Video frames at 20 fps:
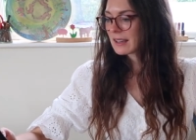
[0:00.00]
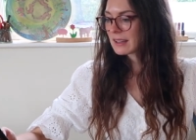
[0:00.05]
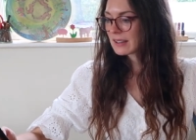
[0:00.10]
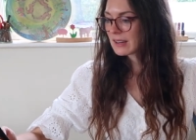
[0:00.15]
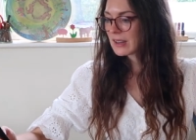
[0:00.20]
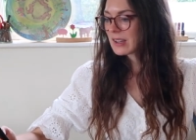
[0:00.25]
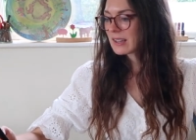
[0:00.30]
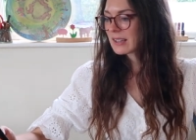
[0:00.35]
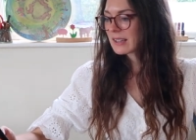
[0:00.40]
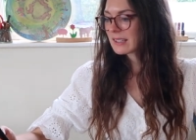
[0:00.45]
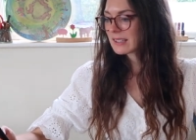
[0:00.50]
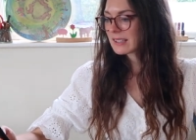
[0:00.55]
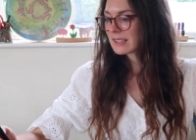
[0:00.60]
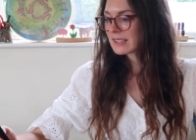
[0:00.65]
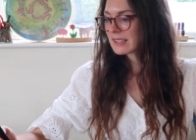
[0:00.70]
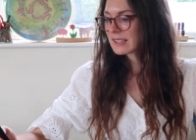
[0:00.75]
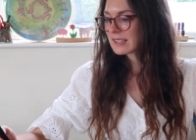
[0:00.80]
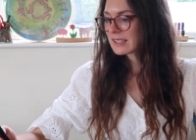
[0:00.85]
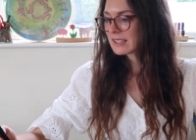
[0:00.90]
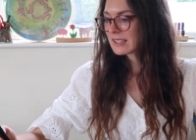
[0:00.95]

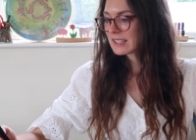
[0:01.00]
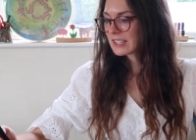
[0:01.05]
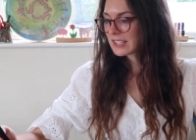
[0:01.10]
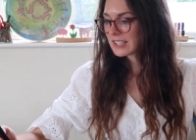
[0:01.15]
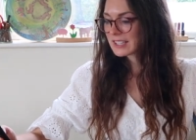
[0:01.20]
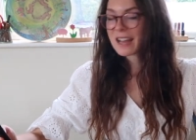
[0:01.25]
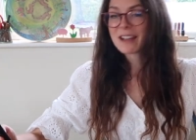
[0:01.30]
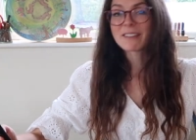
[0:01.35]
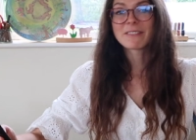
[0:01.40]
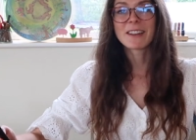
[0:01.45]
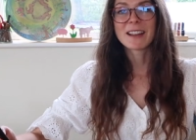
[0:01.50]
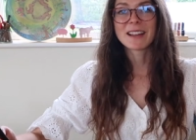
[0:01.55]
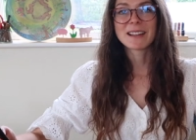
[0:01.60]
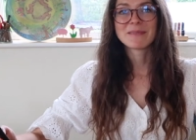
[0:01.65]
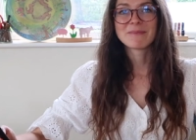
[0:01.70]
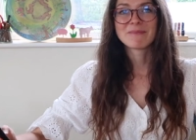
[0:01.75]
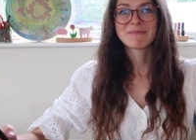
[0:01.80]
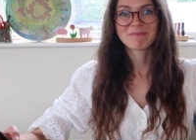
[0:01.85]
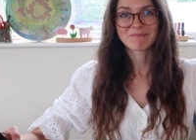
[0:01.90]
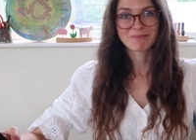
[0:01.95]

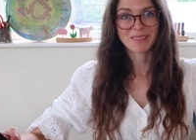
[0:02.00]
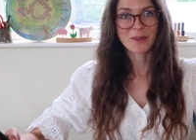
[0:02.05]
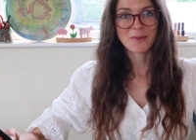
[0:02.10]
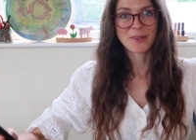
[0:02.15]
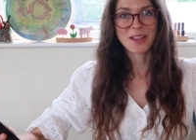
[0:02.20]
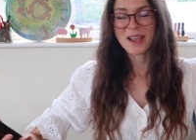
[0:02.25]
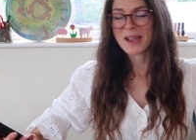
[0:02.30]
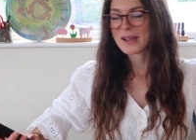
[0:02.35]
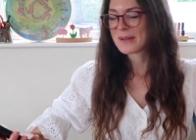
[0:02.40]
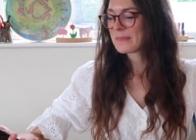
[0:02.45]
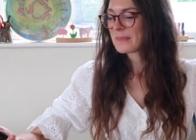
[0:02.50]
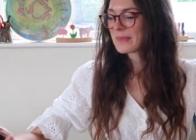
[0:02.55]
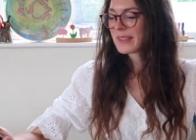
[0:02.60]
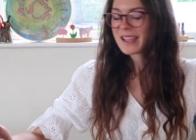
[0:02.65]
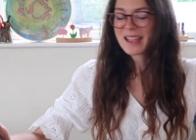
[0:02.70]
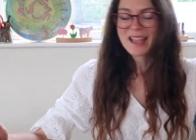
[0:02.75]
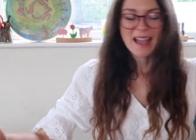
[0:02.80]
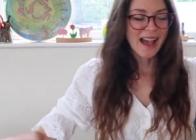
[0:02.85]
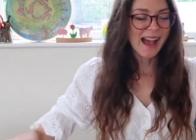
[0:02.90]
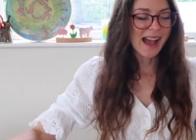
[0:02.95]
Gluckstoffer. There we go.
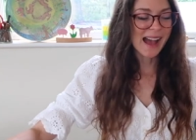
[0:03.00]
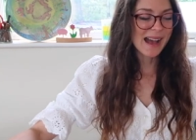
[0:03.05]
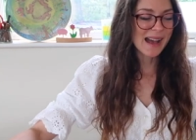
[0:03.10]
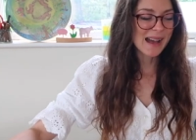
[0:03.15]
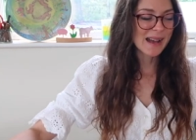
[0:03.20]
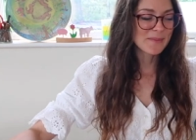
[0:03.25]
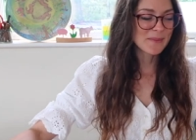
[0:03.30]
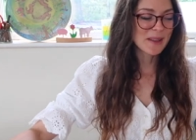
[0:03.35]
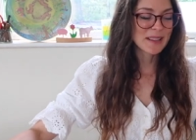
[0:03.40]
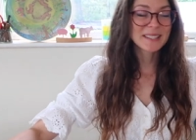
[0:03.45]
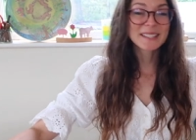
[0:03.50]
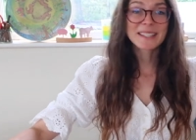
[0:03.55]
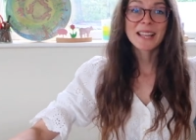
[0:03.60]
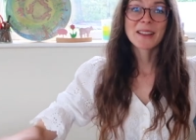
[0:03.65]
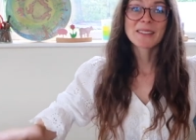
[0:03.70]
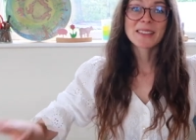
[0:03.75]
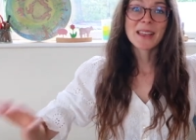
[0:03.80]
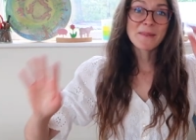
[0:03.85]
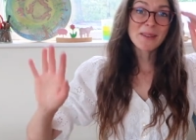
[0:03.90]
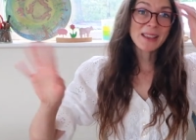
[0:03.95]
Um, so
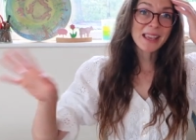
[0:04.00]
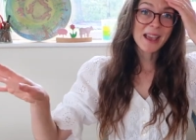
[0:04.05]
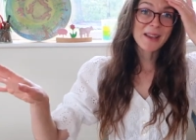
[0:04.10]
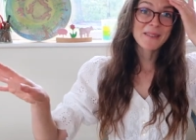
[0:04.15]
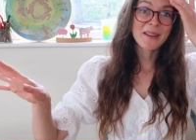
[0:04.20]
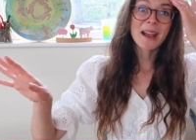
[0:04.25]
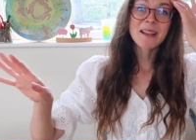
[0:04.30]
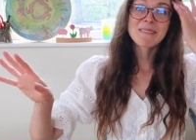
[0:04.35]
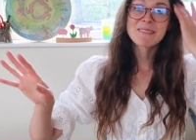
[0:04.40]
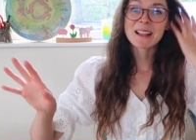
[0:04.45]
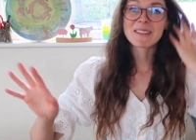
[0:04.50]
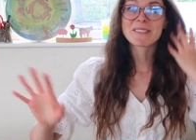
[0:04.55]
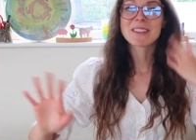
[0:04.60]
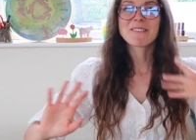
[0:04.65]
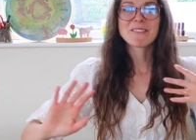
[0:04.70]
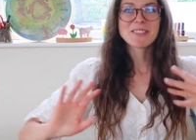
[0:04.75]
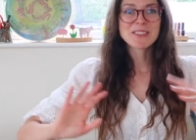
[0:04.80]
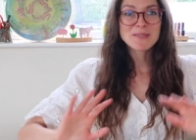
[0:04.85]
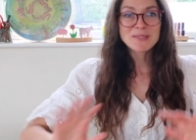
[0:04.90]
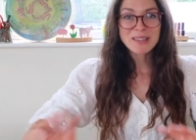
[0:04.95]
there we go. Hopefully I've
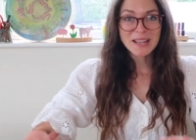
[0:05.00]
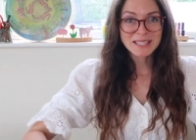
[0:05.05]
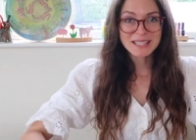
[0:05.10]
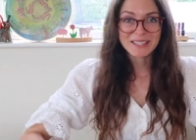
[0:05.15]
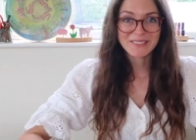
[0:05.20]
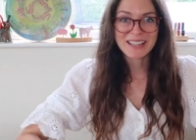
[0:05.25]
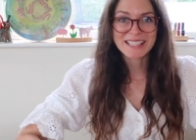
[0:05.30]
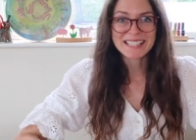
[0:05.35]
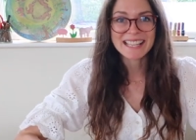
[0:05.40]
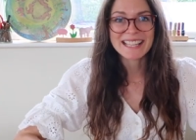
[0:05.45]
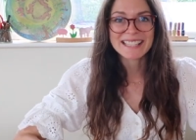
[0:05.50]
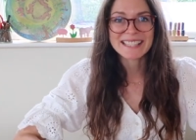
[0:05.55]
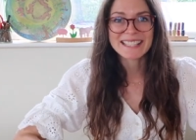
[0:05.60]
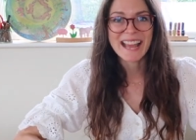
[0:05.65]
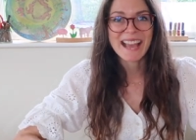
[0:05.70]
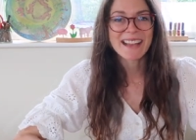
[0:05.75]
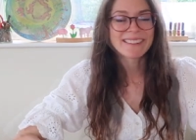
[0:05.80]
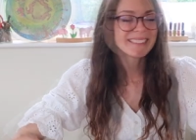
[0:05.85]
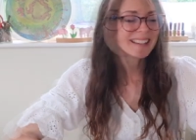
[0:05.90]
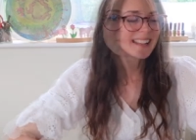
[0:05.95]
given you loads of ideas
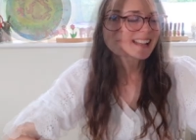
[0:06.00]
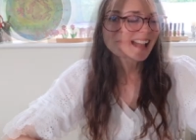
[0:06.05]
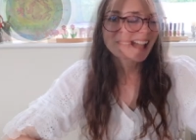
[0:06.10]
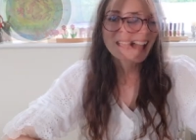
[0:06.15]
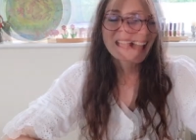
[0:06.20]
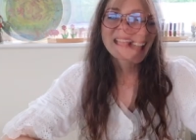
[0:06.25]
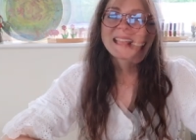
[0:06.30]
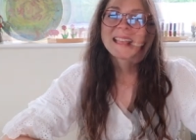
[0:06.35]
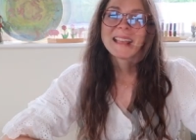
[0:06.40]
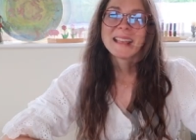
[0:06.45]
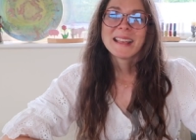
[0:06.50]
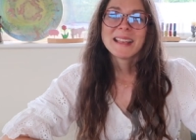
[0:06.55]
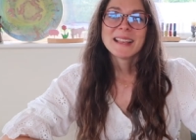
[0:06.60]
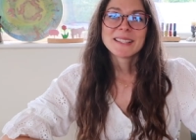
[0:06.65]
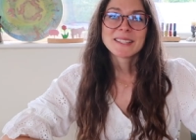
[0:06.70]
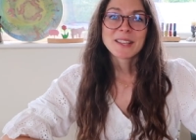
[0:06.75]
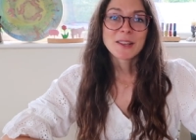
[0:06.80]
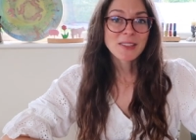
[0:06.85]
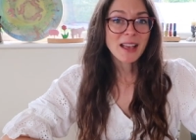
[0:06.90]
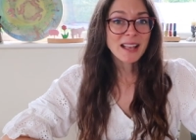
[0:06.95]
now.
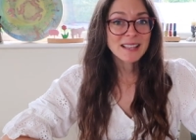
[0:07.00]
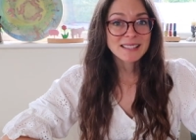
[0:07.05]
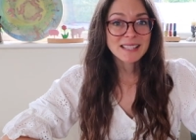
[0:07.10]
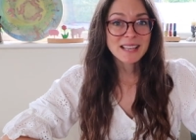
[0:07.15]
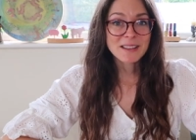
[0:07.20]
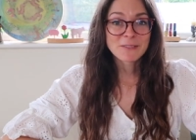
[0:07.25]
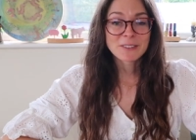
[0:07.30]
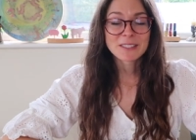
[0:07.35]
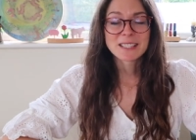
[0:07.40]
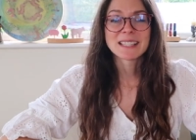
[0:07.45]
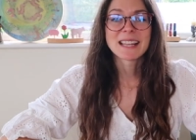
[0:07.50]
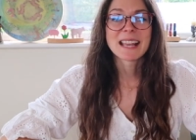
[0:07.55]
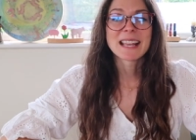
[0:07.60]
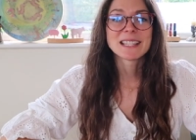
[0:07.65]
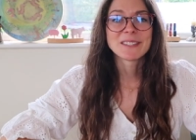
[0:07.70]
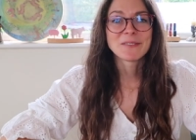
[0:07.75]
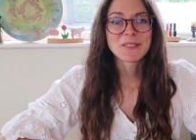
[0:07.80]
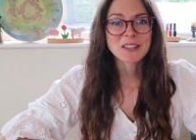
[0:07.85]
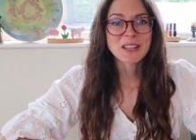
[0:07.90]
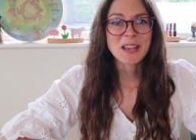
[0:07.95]
So that's it for
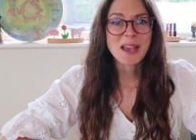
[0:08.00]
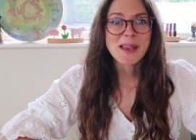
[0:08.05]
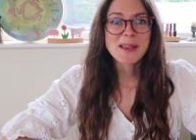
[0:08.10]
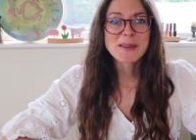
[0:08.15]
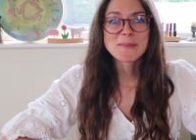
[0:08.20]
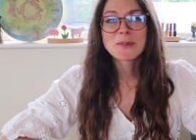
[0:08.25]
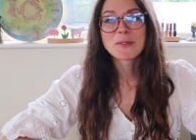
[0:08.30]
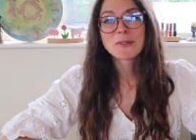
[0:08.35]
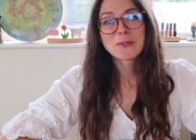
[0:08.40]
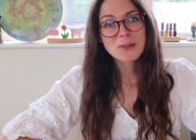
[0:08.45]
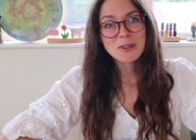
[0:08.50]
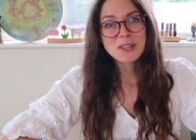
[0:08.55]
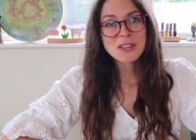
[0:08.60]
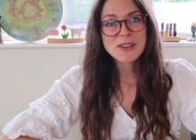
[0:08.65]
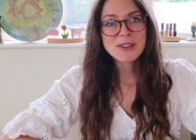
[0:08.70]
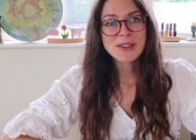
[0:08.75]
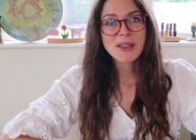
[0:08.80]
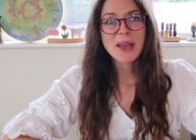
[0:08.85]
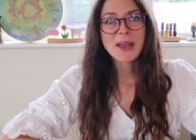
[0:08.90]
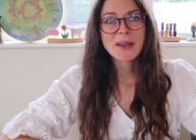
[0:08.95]
today's video. Before
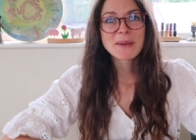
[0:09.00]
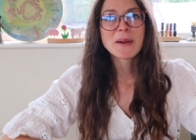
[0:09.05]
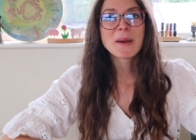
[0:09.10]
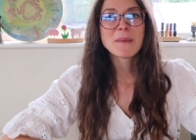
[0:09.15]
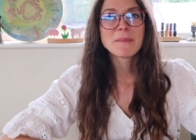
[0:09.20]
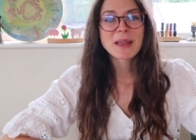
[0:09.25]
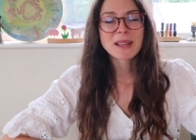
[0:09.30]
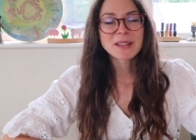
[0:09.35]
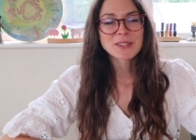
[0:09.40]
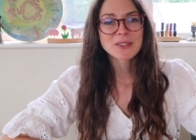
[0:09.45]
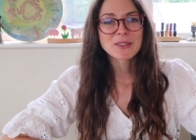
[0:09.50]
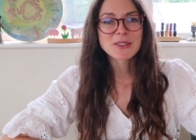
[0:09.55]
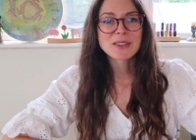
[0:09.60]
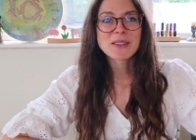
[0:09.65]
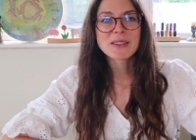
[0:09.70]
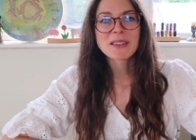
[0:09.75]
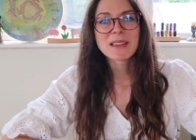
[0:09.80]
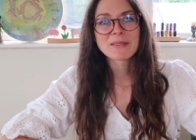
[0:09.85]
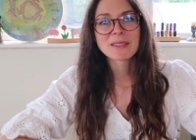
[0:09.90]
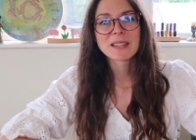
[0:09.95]
you go, make sure
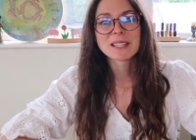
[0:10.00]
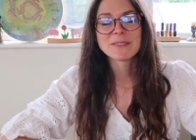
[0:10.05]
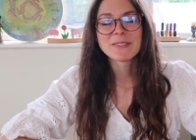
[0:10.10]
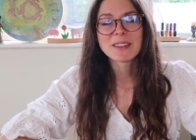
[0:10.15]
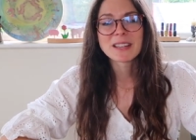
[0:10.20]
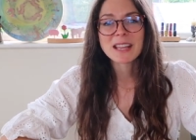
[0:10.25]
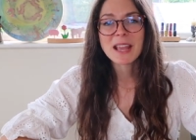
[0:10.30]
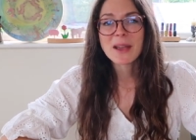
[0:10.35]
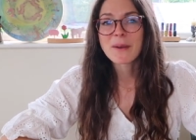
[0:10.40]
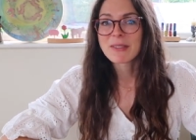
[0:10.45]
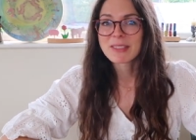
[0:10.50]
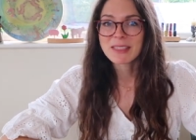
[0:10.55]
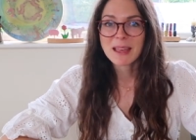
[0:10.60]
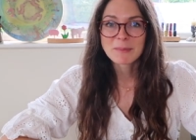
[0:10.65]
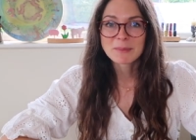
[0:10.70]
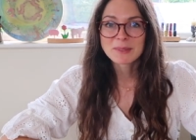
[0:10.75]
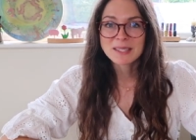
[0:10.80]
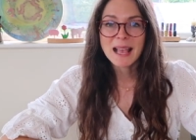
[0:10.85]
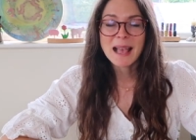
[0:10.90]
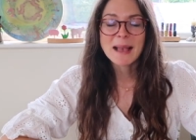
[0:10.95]
you give this video a
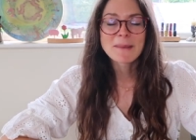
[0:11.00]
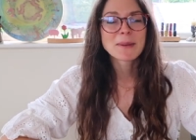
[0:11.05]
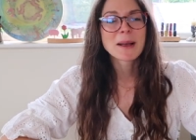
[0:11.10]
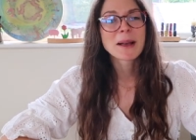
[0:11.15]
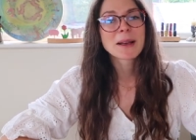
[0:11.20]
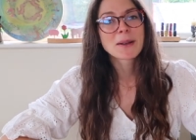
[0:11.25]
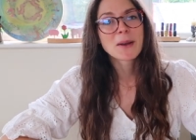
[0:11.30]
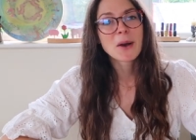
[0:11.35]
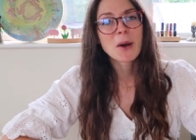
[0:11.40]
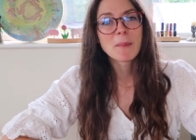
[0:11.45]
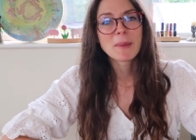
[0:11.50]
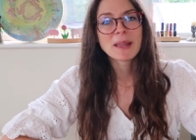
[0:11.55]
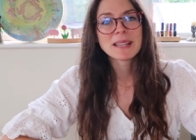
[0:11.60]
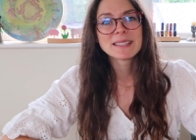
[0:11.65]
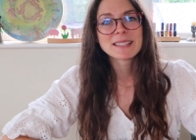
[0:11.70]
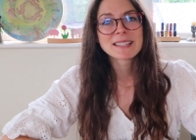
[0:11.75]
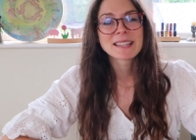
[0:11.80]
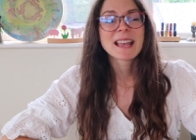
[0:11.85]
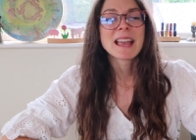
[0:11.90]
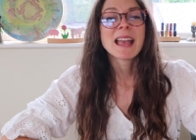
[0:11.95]
thumbs up, a
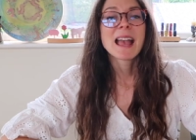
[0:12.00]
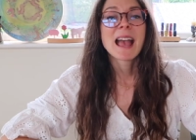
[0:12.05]
comment,